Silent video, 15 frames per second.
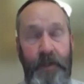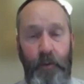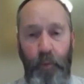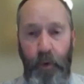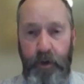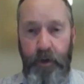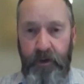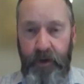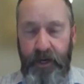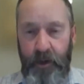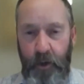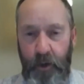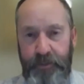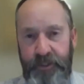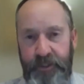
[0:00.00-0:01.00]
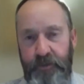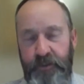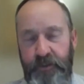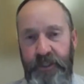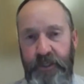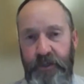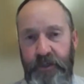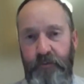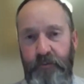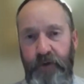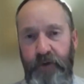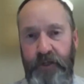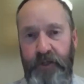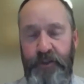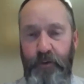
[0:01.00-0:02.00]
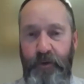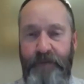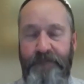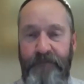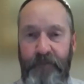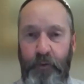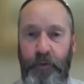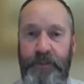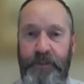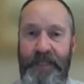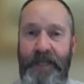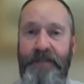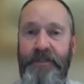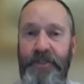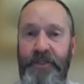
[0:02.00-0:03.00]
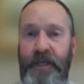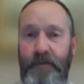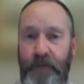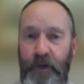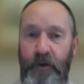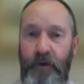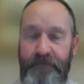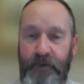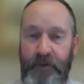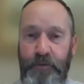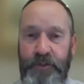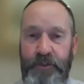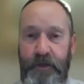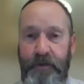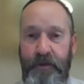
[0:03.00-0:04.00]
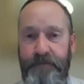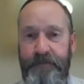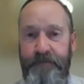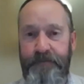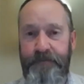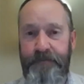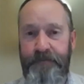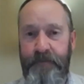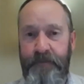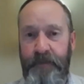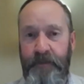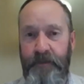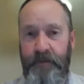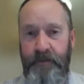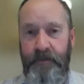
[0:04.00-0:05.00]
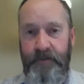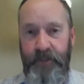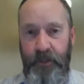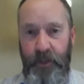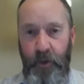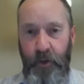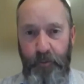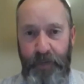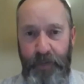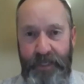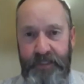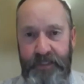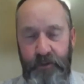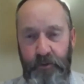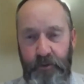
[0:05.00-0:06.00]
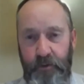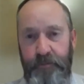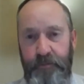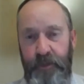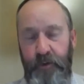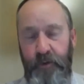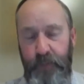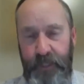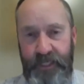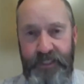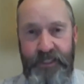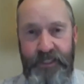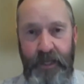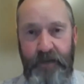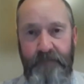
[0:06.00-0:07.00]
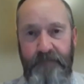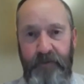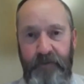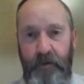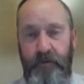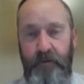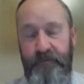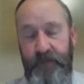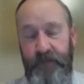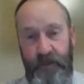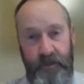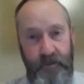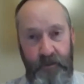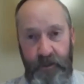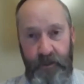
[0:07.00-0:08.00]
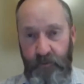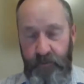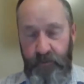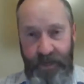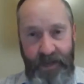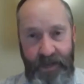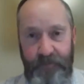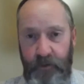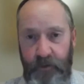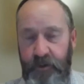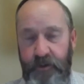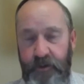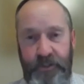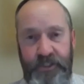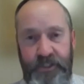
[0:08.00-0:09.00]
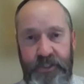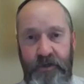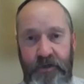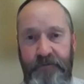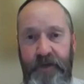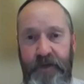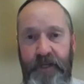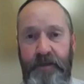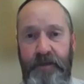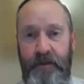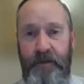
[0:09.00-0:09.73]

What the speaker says: what a great opportunity you've got to influence and shape your future. So don't pass it up, you know, please get involved, you know, have a look at the survey,